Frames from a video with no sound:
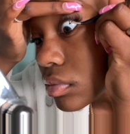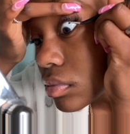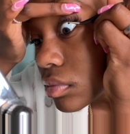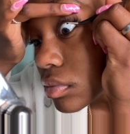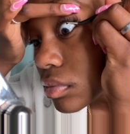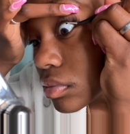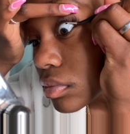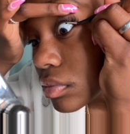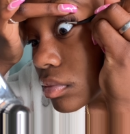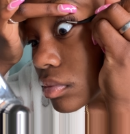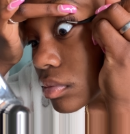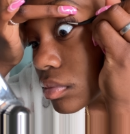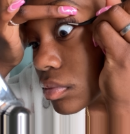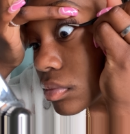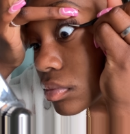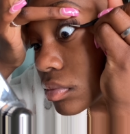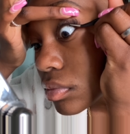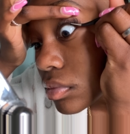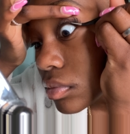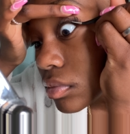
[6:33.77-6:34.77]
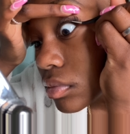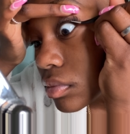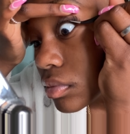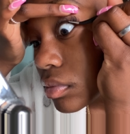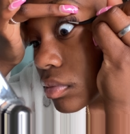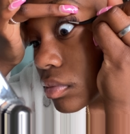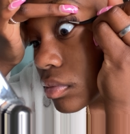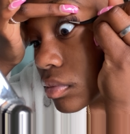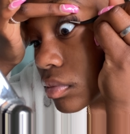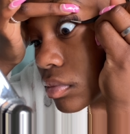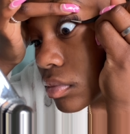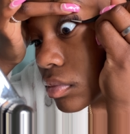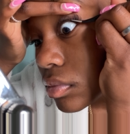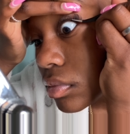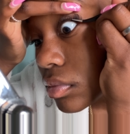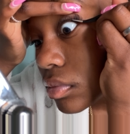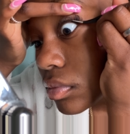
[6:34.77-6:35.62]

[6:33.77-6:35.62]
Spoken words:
(silence)